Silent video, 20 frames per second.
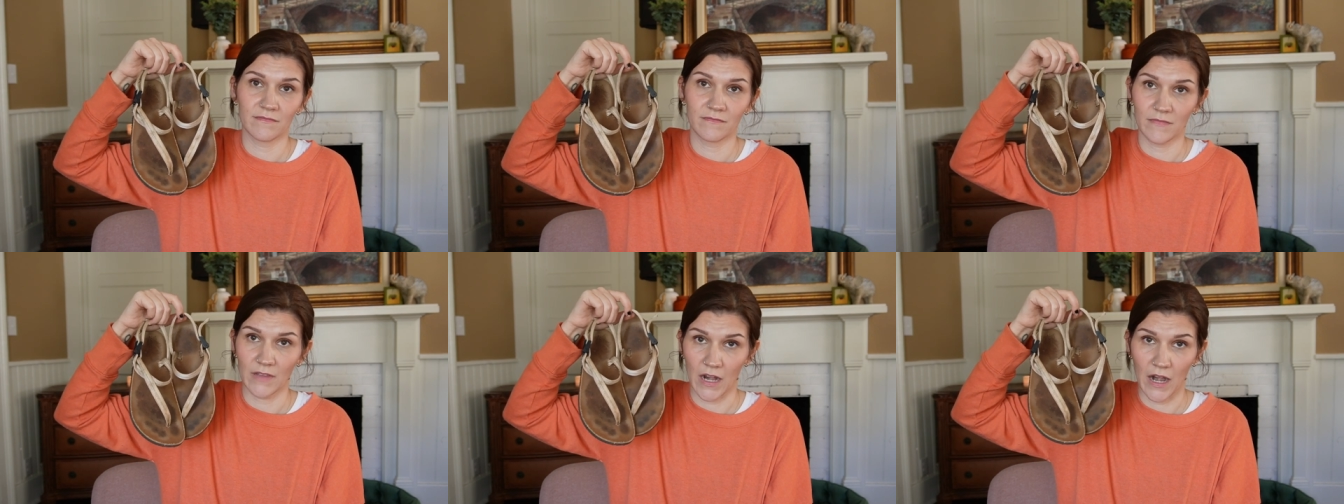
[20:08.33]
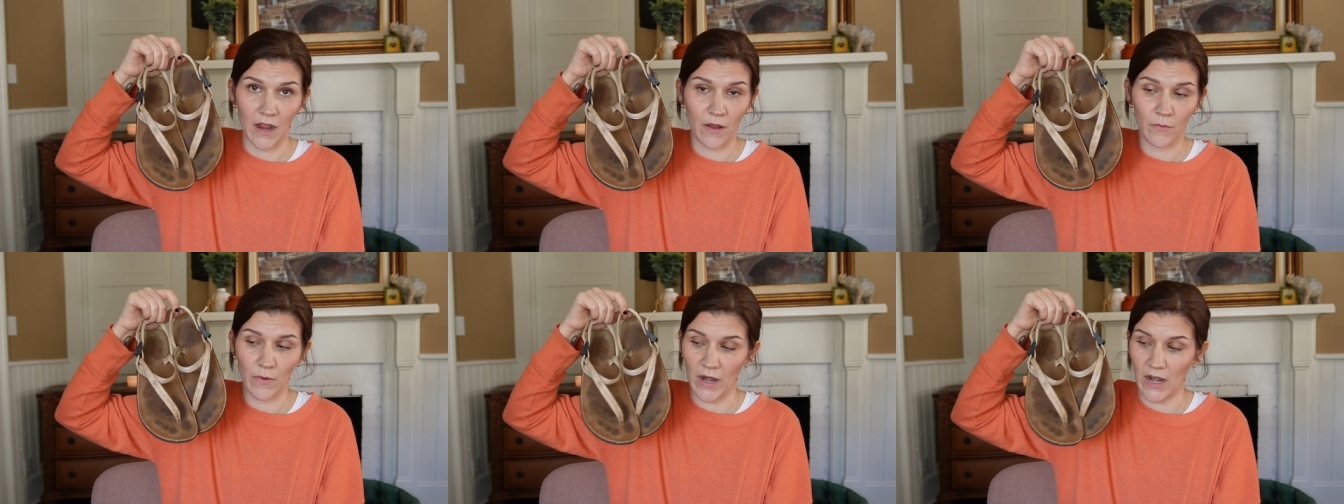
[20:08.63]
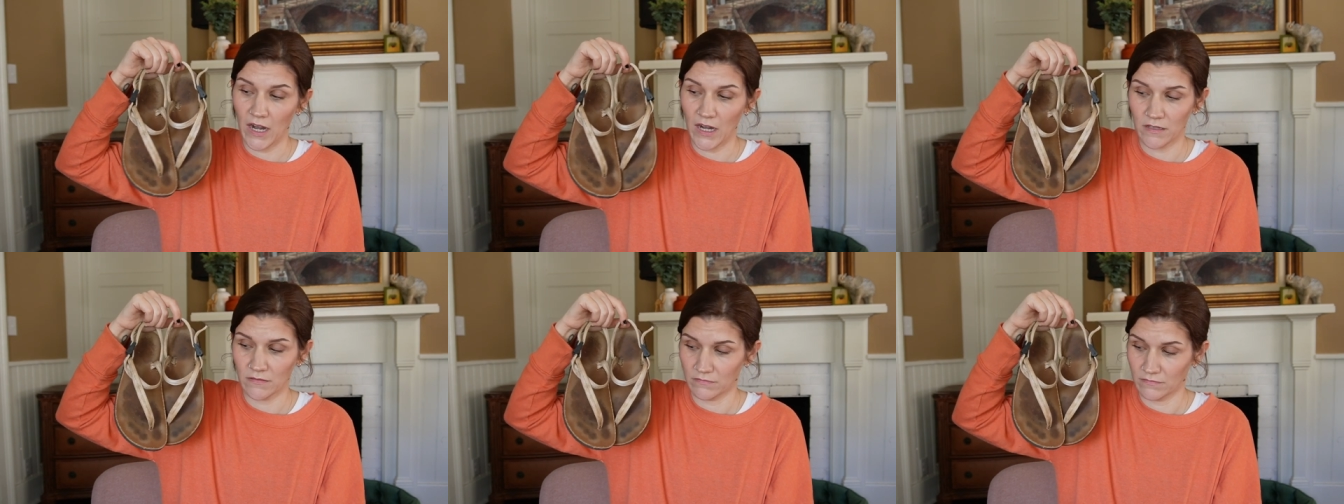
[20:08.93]
that I
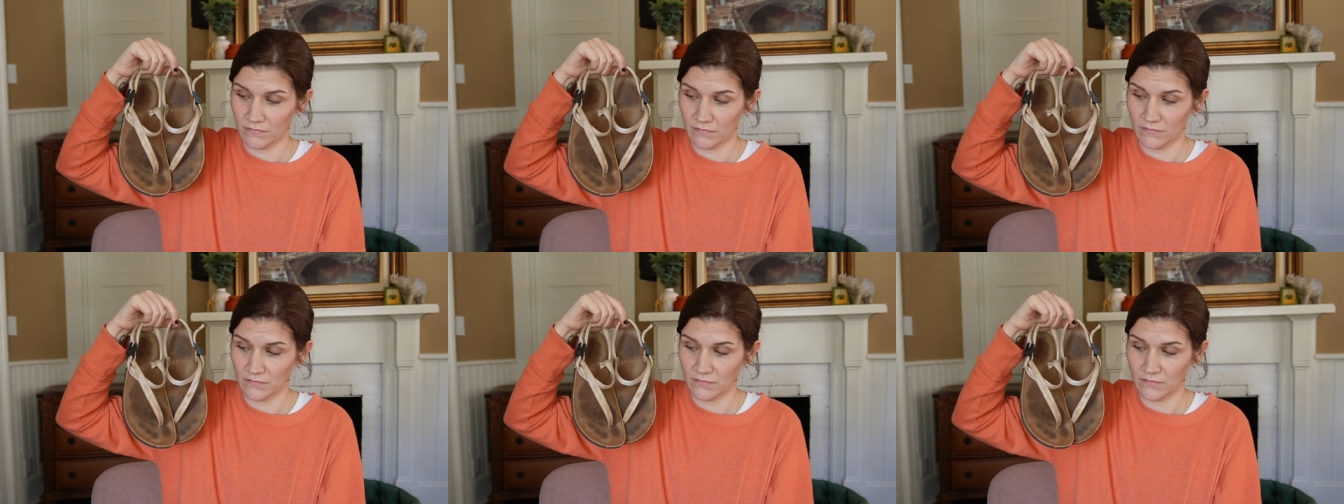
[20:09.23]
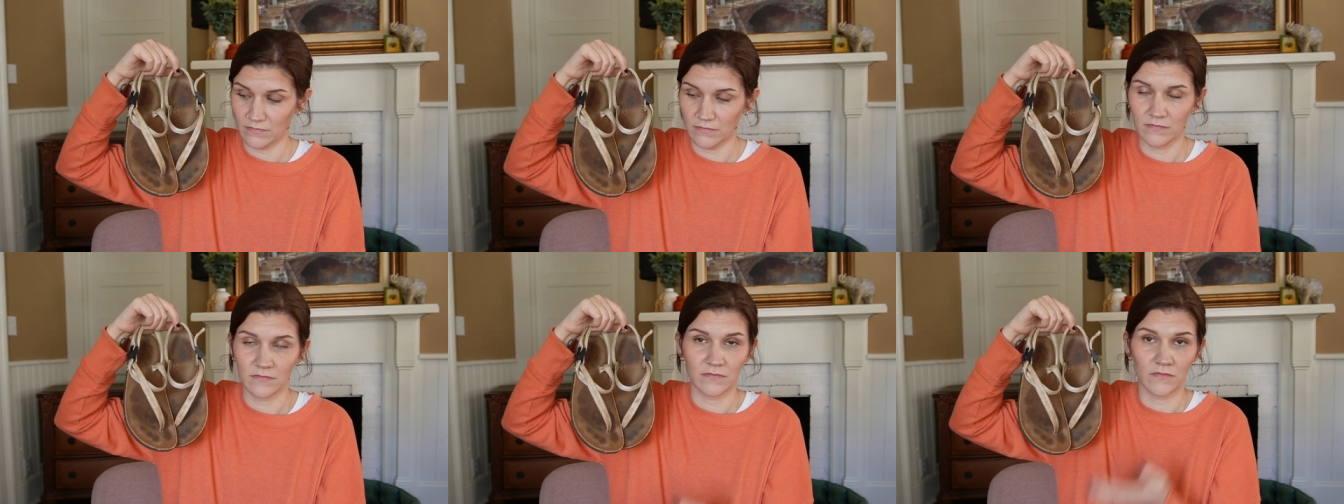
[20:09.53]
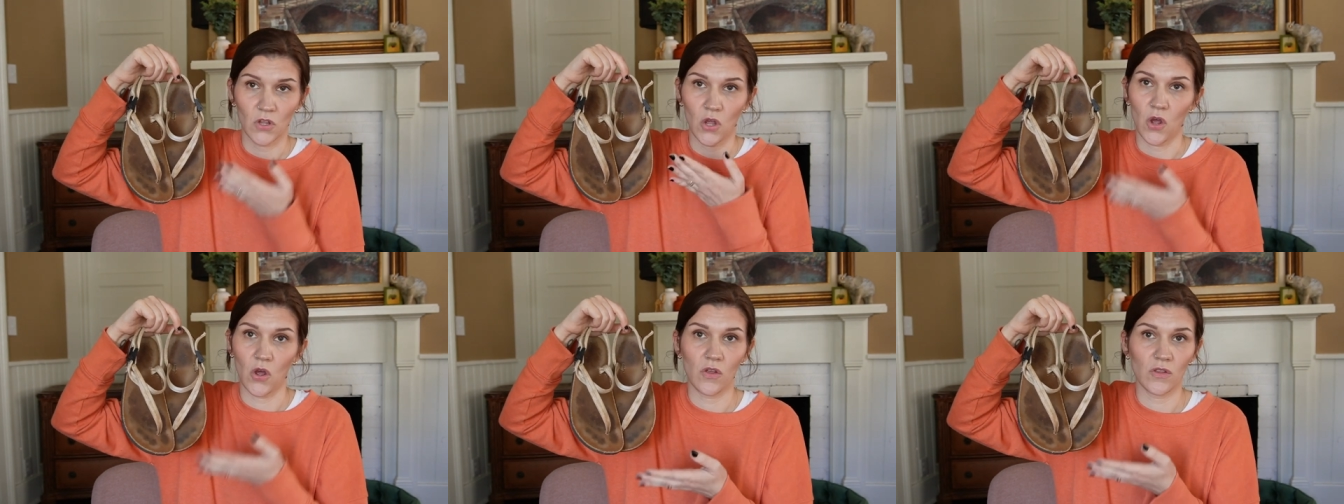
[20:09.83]
wear
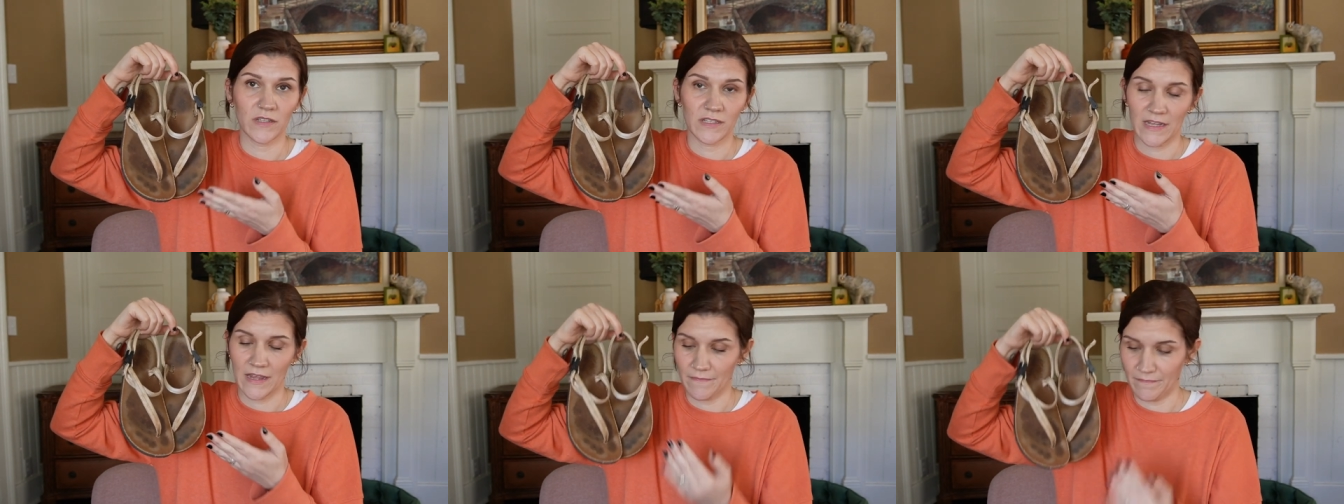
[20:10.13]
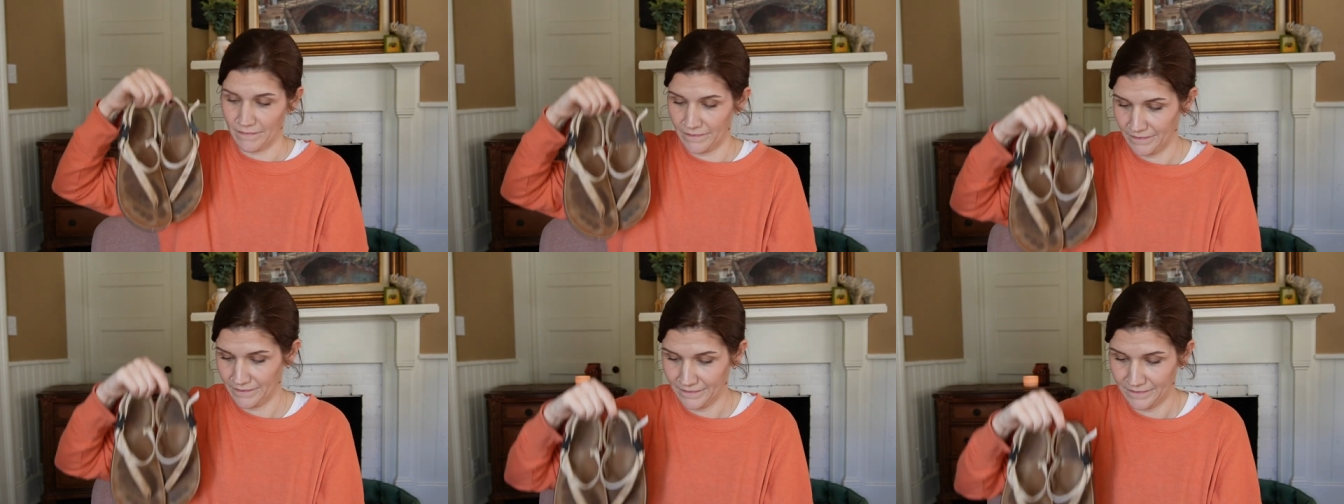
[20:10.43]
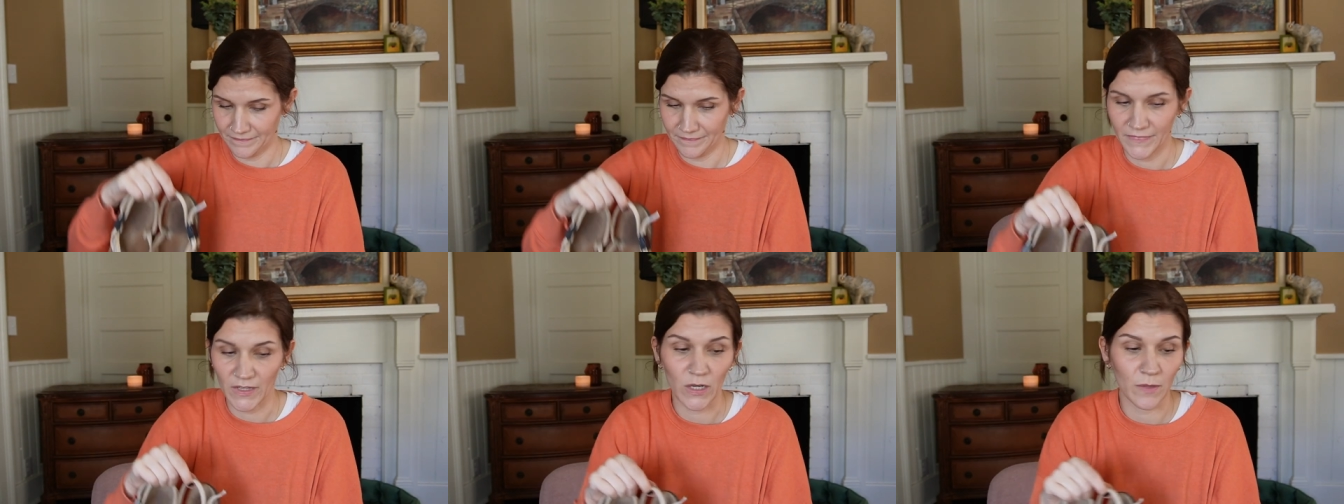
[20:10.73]
all the time.
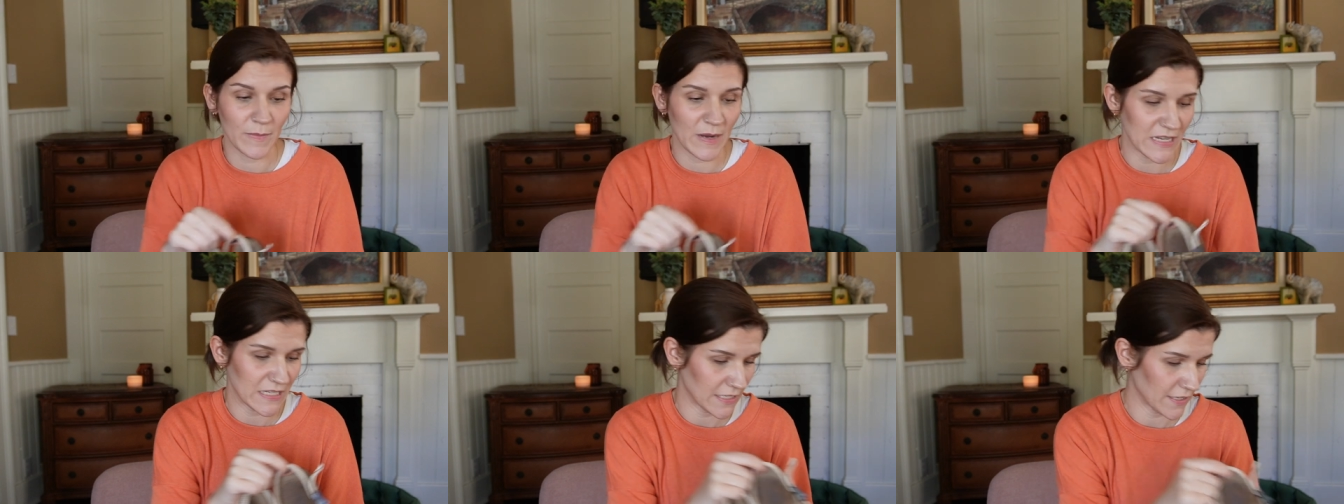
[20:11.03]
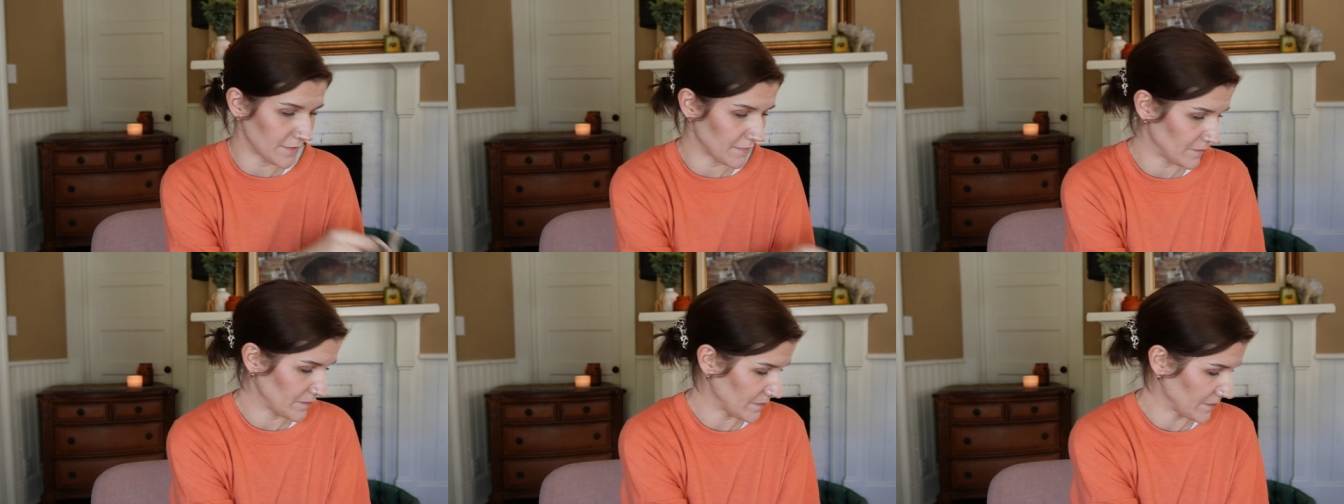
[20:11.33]
They're amazing.